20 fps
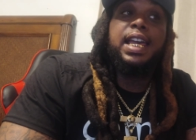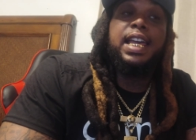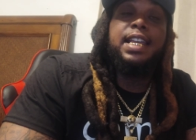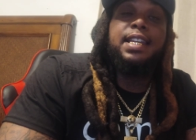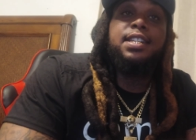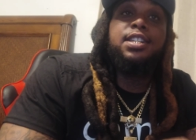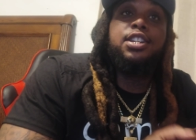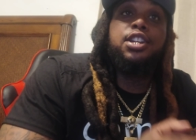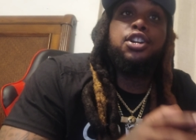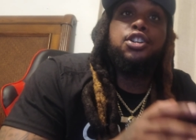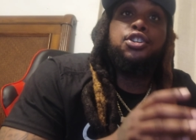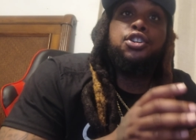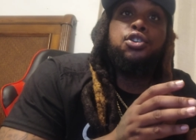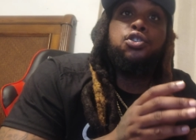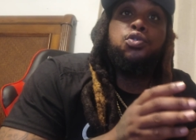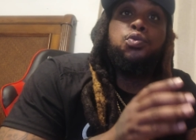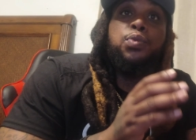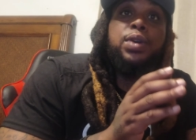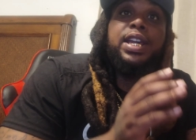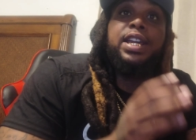It's the
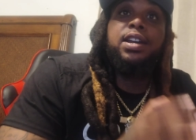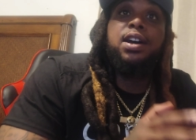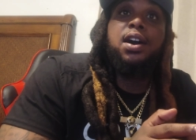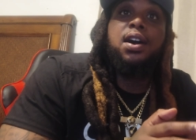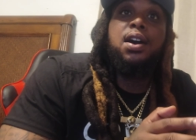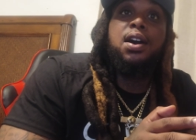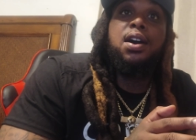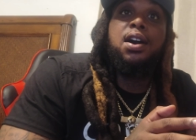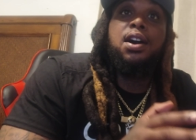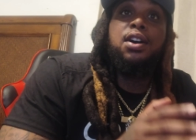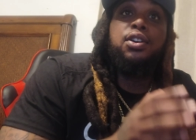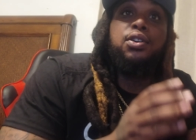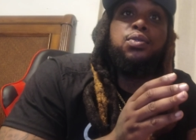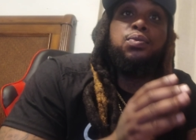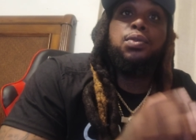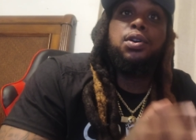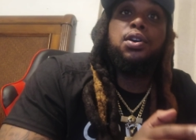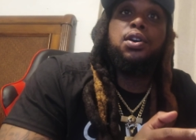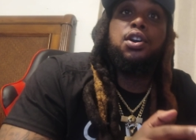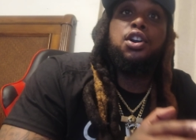new We Are the
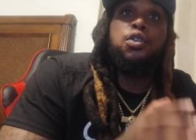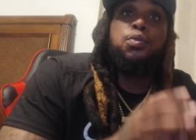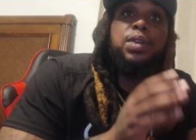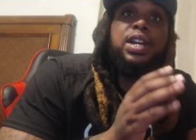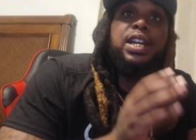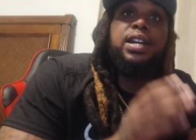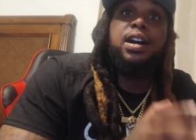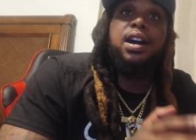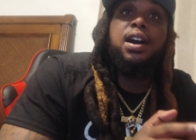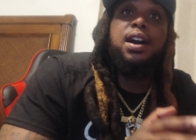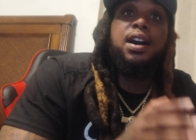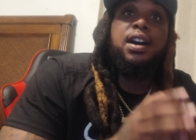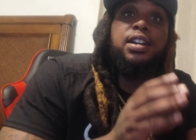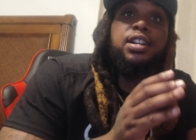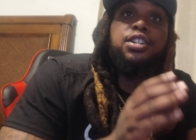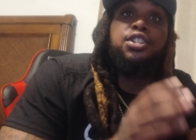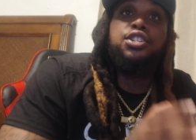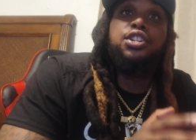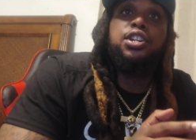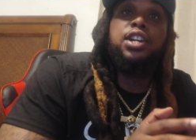World. We are
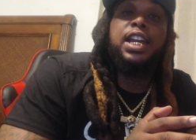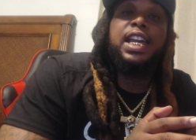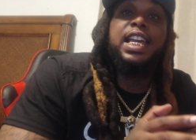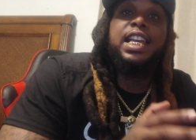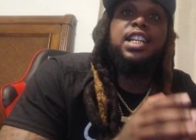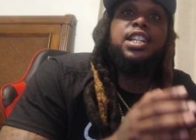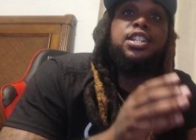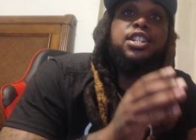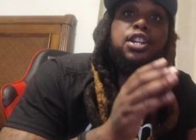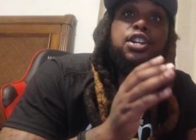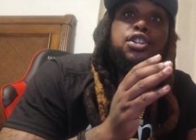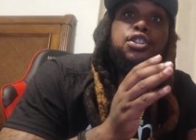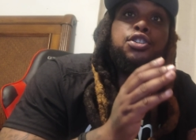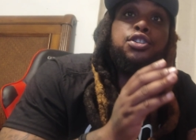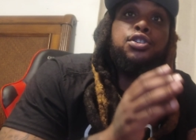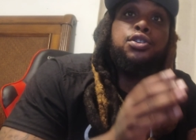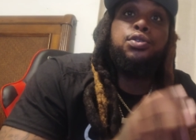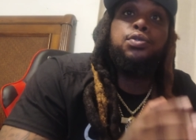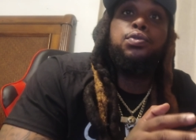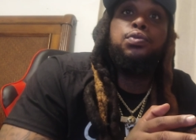the church. It's the
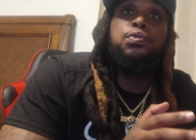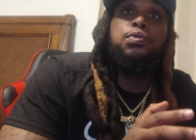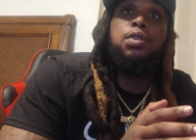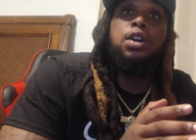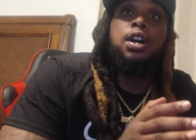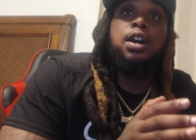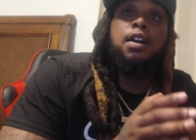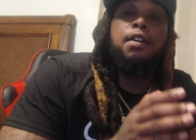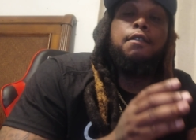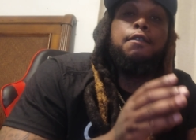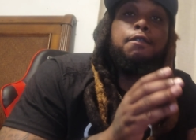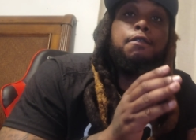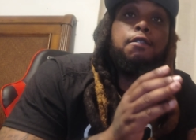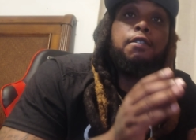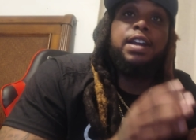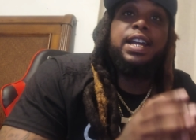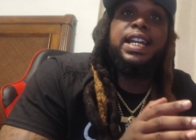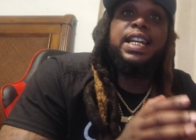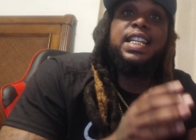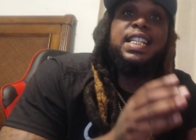new
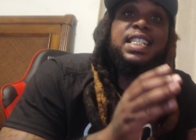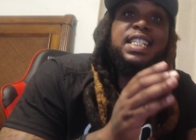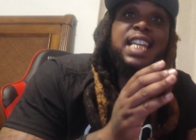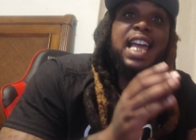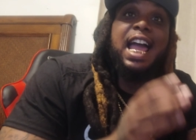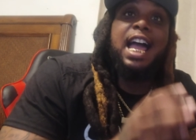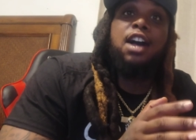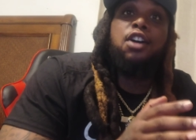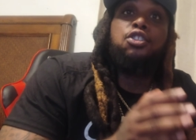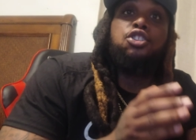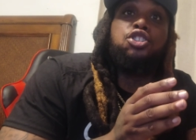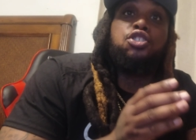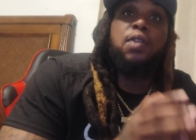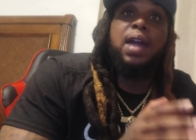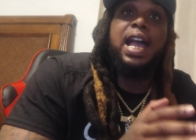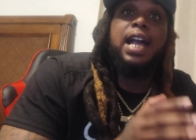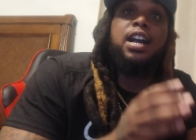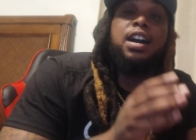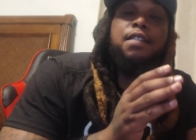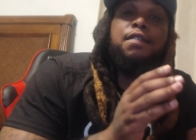freaking
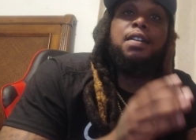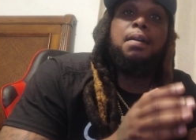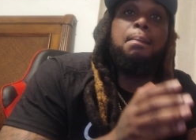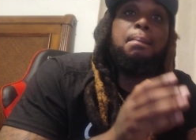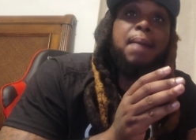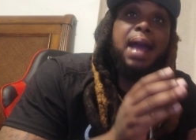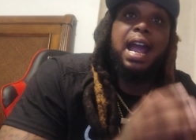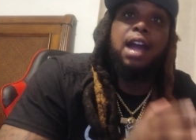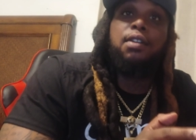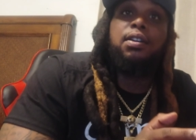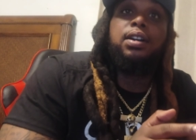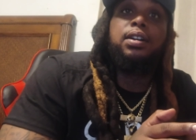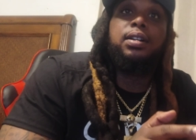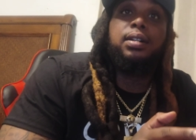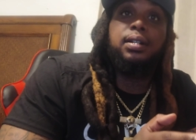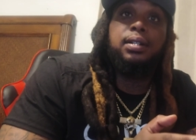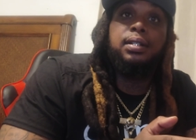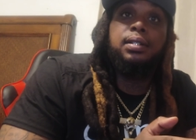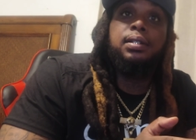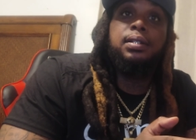soundtrack of
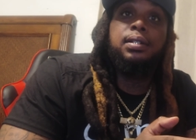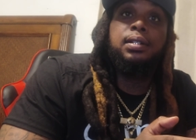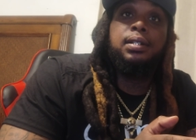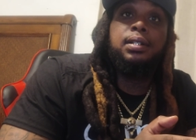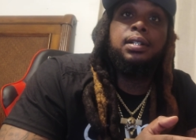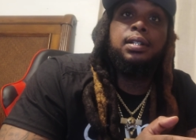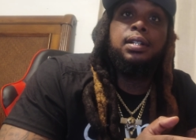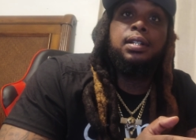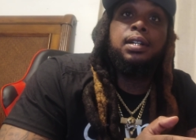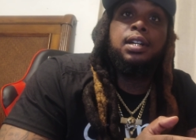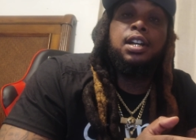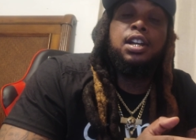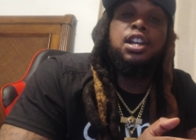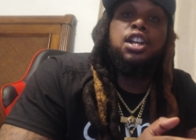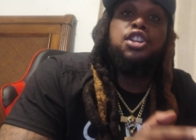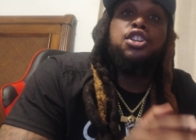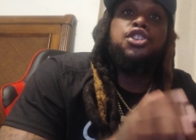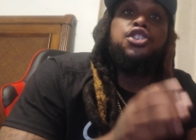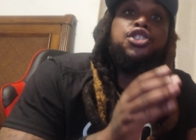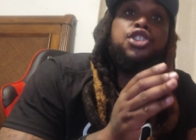America.
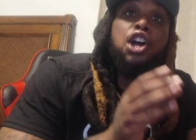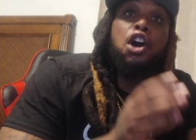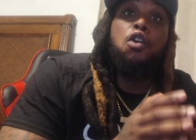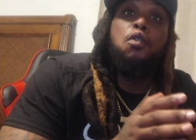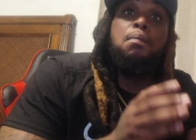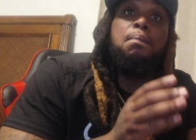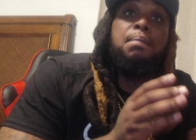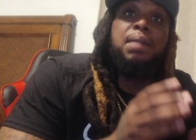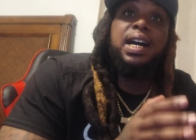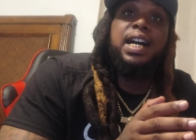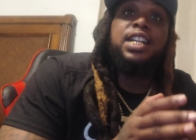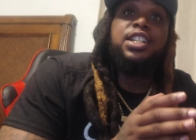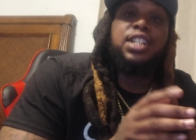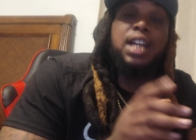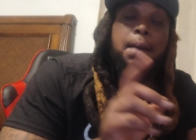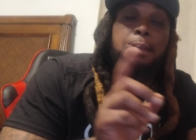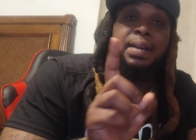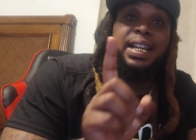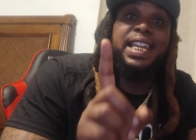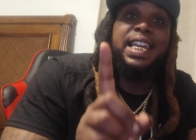So much,
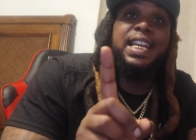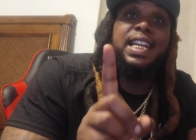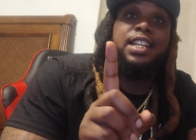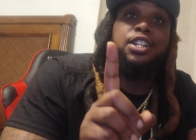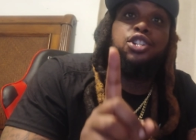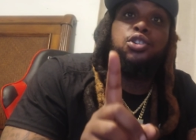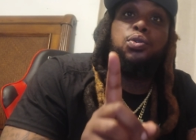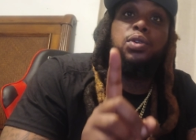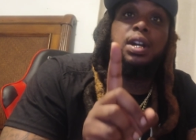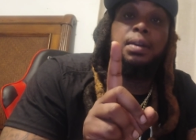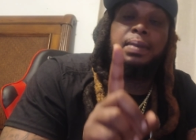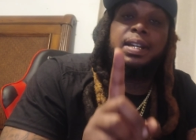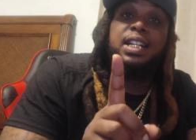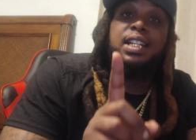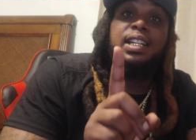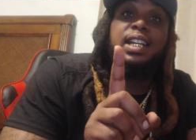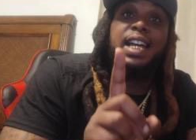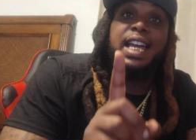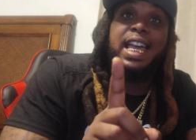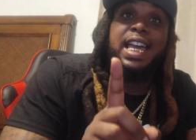I'm going to get into it. I'm
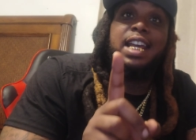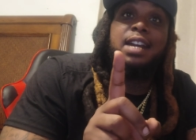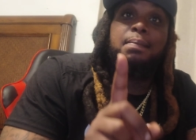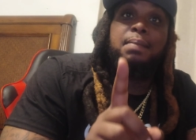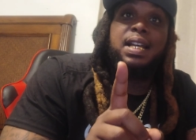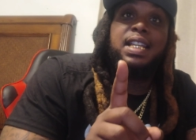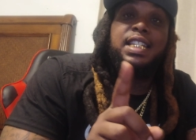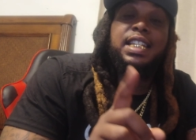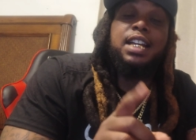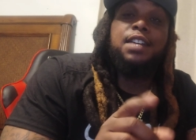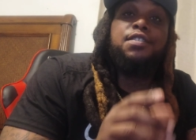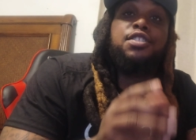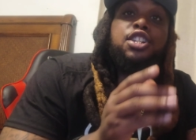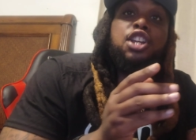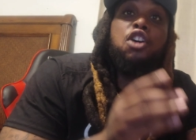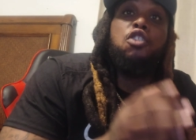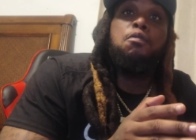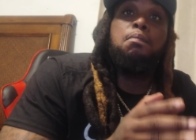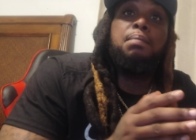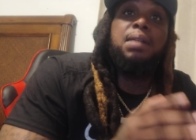getting a little ahead of myself.
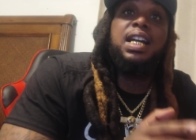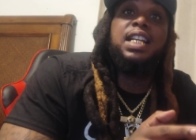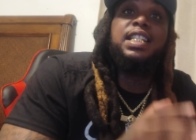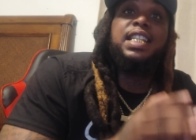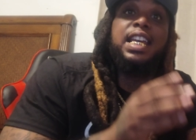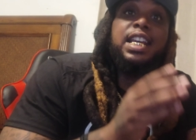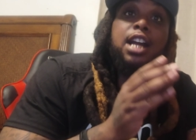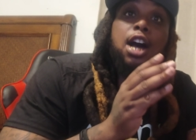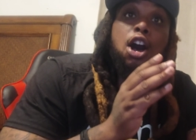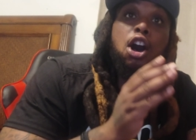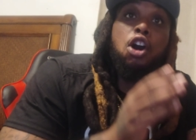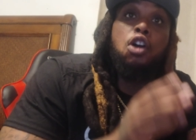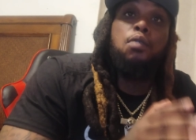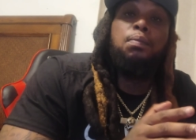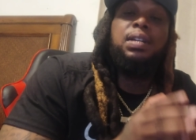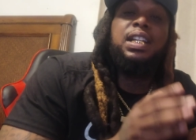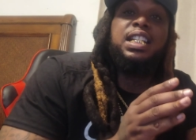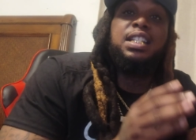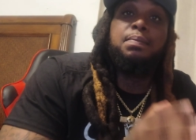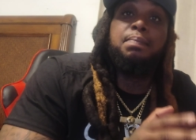So much that a
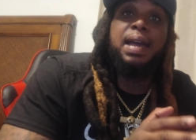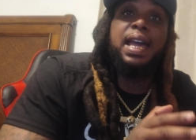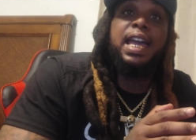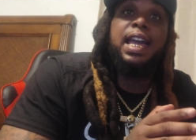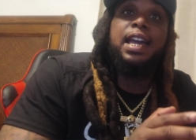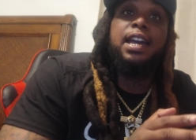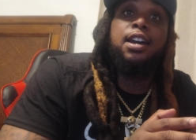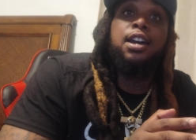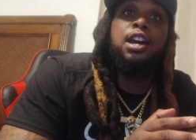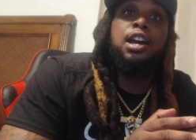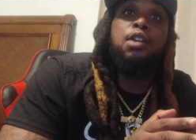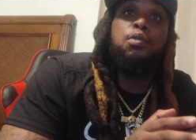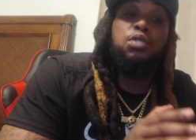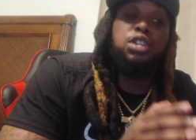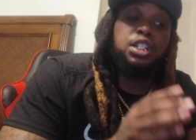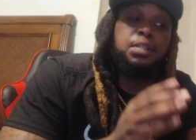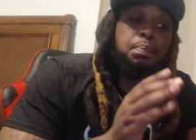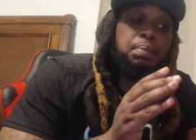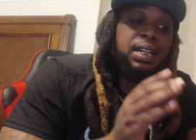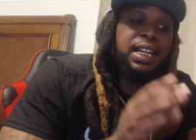homeless man
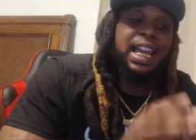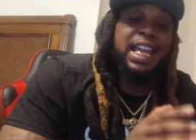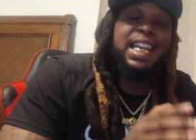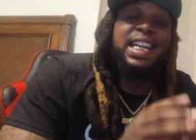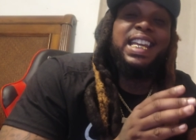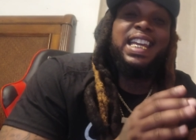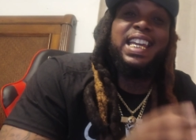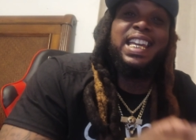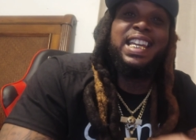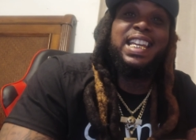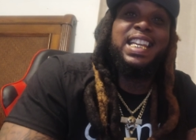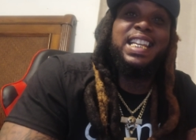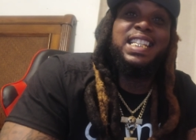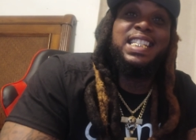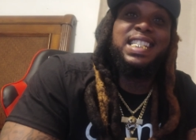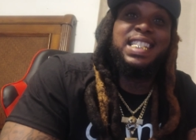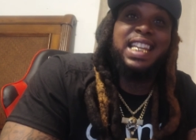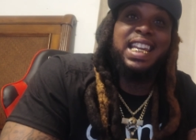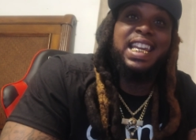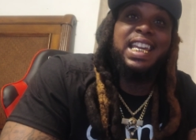was playing it in
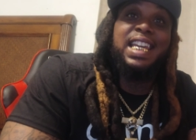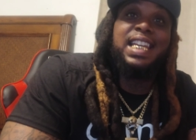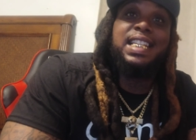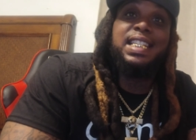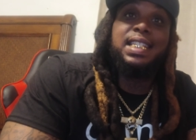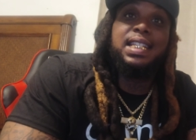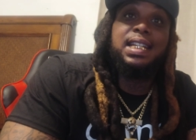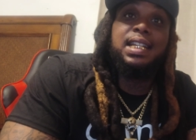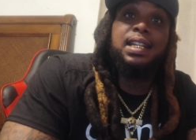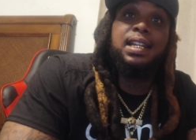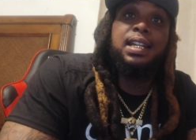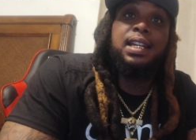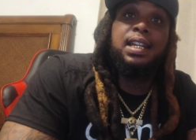his tent,